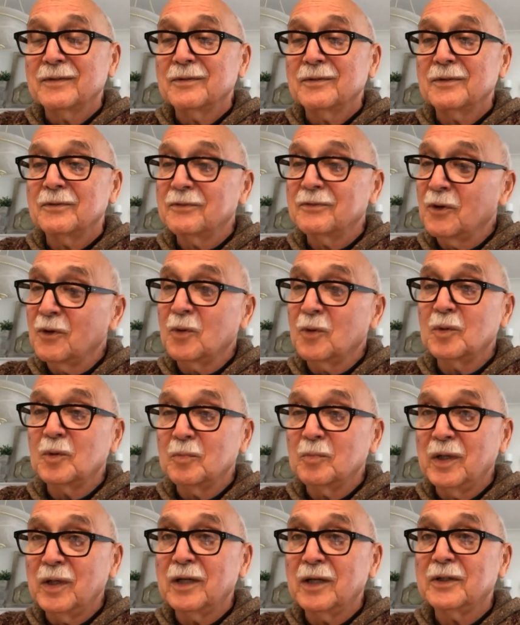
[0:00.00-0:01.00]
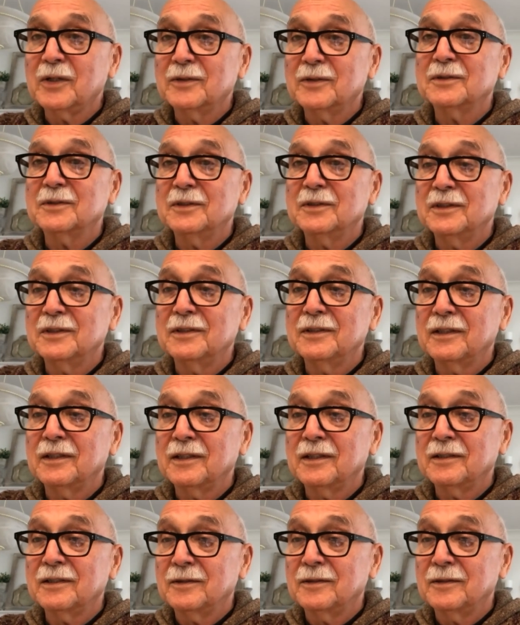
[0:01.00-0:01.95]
The formal burial detail